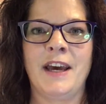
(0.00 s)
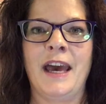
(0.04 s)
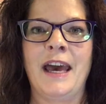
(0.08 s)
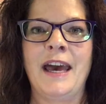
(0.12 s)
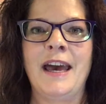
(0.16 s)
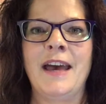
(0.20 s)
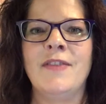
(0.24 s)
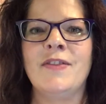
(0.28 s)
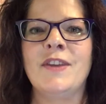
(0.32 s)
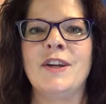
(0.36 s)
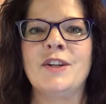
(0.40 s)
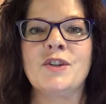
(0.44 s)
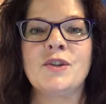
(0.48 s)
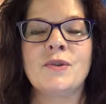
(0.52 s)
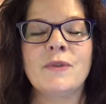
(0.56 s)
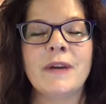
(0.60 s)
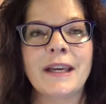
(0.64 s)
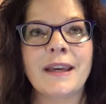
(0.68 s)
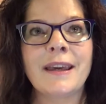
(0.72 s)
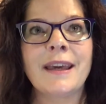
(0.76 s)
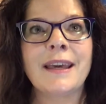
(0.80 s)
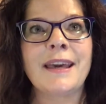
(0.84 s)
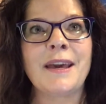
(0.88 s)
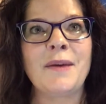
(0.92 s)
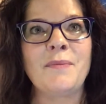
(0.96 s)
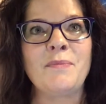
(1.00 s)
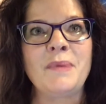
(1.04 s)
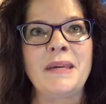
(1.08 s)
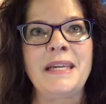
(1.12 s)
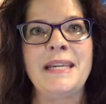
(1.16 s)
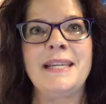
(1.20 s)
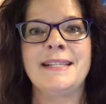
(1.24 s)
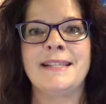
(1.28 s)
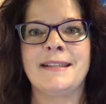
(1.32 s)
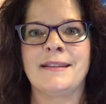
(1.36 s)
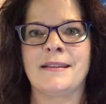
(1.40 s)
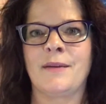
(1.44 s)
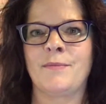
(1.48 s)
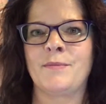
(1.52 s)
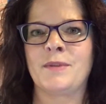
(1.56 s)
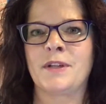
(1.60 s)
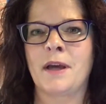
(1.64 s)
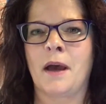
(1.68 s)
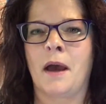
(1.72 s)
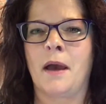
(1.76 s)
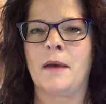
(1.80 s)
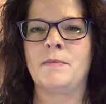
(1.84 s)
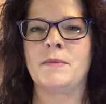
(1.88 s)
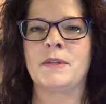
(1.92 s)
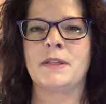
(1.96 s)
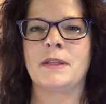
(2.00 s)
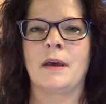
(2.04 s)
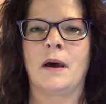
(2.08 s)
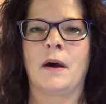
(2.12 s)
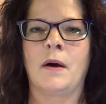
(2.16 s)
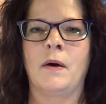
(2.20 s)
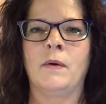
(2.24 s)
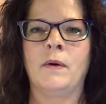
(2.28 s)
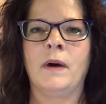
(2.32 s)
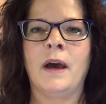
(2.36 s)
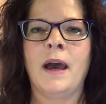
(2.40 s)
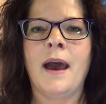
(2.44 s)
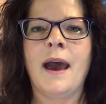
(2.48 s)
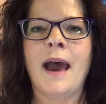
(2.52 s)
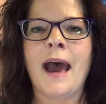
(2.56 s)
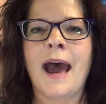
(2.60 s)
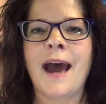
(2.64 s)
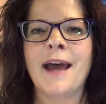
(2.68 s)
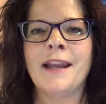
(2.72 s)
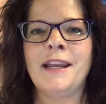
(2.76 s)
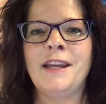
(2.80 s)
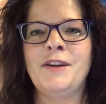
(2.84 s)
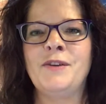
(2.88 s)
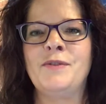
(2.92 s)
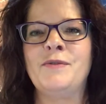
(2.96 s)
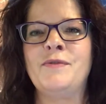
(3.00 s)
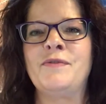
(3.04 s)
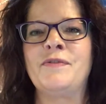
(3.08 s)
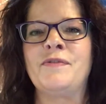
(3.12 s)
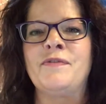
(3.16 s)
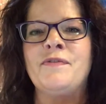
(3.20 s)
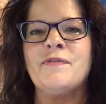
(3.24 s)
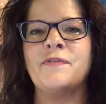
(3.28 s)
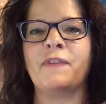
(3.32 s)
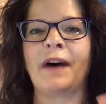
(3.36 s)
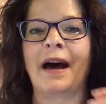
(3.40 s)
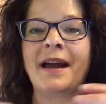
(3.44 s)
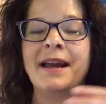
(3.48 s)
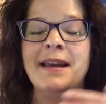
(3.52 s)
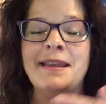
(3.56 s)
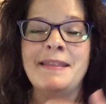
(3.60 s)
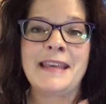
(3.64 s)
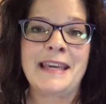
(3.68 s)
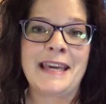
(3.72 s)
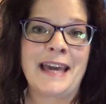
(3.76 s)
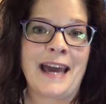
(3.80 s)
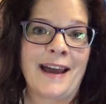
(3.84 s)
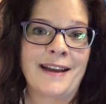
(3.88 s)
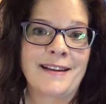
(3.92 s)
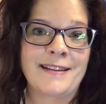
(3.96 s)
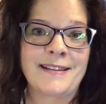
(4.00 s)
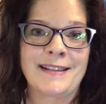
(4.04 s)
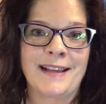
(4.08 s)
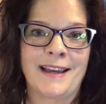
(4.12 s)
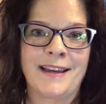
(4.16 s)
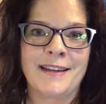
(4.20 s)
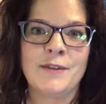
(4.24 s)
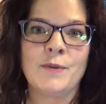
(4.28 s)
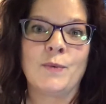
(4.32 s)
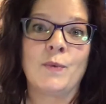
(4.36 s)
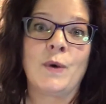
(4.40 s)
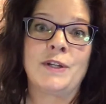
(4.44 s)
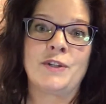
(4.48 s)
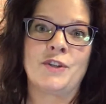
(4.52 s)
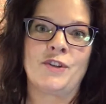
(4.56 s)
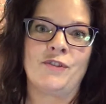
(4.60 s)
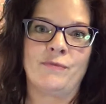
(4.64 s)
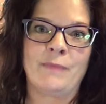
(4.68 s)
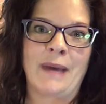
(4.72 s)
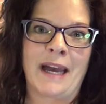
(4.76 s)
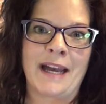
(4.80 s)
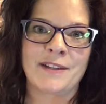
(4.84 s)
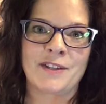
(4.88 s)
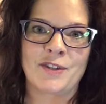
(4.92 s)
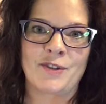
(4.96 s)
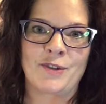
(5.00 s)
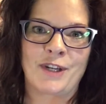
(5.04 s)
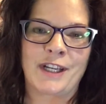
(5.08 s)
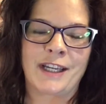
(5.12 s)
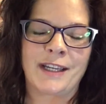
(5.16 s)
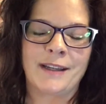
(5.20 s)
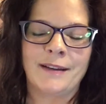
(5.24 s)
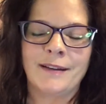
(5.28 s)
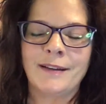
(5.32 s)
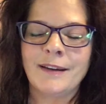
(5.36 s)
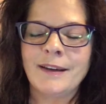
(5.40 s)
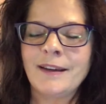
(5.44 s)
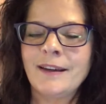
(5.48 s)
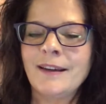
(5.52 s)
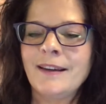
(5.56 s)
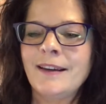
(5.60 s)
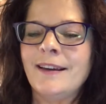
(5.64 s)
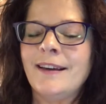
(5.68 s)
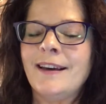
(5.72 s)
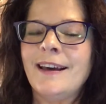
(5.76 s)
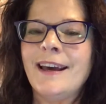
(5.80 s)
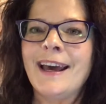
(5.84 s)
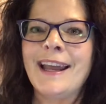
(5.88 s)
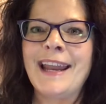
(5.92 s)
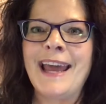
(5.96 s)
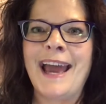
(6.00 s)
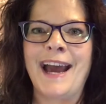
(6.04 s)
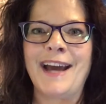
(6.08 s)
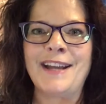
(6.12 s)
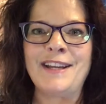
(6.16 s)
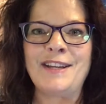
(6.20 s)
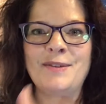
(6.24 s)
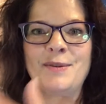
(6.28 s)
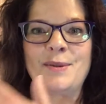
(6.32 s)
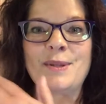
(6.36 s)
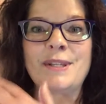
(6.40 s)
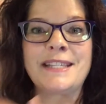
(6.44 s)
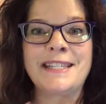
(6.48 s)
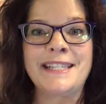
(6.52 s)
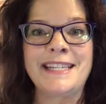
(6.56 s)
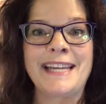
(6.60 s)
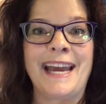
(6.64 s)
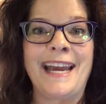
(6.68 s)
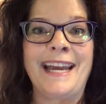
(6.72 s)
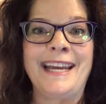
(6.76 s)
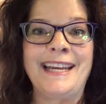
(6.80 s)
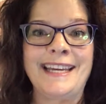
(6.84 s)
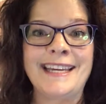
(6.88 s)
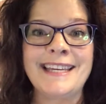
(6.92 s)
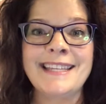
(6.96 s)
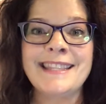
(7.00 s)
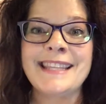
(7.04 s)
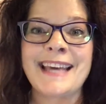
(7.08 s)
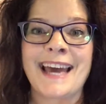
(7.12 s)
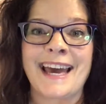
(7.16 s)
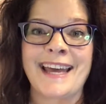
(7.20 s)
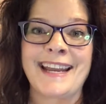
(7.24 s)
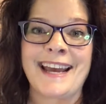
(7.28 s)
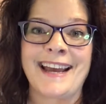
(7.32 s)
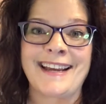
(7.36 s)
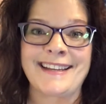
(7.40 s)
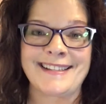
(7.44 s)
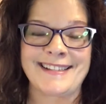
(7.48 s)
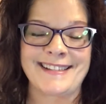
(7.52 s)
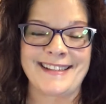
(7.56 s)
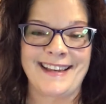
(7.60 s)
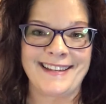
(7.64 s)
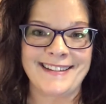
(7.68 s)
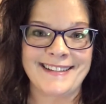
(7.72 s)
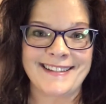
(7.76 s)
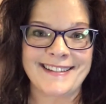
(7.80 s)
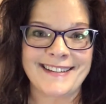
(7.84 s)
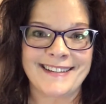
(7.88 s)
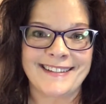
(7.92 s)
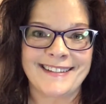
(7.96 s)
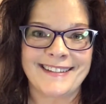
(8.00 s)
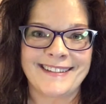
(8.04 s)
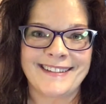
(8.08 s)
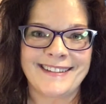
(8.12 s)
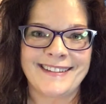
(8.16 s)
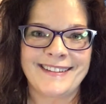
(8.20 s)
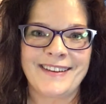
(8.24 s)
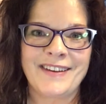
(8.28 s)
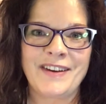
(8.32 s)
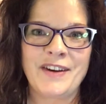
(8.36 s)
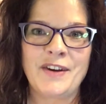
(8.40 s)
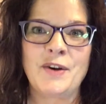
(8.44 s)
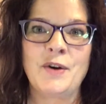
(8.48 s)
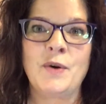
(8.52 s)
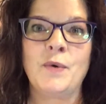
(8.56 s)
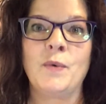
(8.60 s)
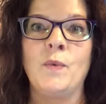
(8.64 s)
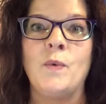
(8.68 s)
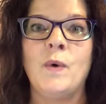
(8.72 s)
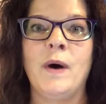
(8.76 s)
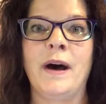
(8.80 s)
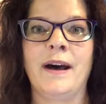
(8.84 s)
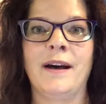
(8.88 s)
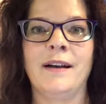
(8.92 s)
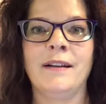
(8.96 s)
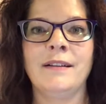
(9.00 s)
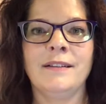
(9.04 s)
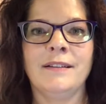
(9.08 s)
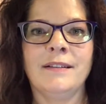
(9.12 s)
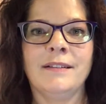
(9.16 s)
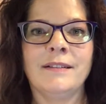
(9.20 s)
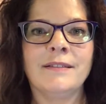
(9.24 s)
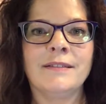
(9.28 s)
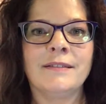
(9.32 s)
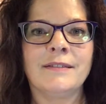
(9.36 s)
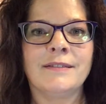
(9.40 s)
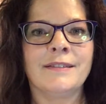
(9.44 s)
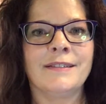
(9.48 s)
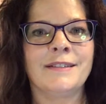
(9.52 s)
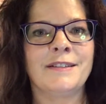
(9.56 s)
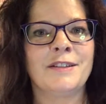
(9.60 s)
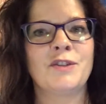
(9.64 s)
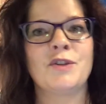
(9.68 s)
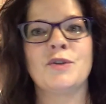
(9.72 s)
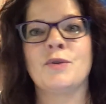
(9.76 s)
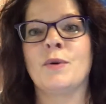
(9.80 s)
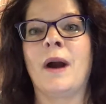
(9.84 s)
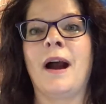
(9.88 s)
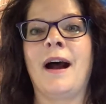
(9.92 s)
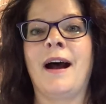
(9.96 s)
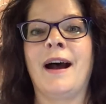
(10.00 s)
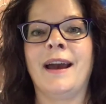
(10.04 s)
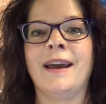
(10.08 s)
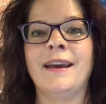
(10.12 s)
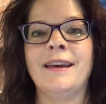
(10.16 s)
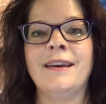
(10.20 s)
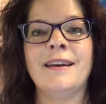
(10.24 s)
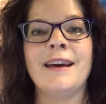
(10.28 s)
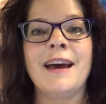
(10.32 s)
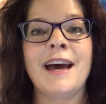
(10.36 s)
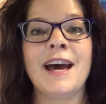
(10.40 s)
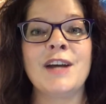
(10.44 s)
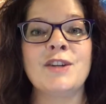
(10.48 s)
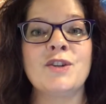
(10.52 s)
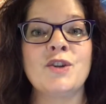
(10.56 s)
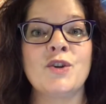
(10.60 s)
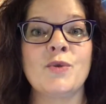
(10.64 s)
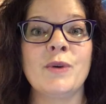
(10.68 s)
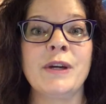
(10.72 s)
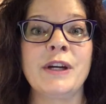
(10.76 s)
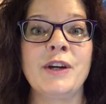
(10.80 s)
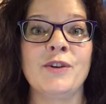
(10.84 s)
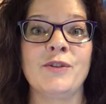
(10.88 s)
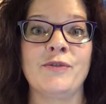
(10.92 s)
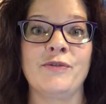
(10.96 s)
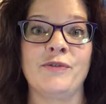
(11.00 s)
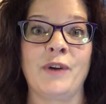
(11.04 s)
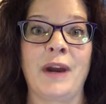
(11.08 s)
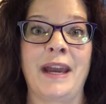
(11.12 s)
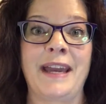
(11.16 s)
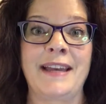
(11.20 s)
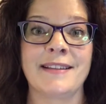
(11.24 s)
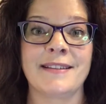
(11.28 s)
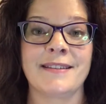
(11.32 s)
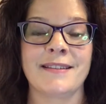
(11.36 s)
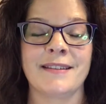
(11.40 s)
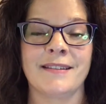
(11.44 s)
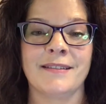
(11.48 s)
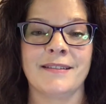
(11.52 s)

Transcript: The trick can be sometimes, though, how do you find the accent once you've mastered it? And how do you stay in that accent? Well, try a trigger phrase.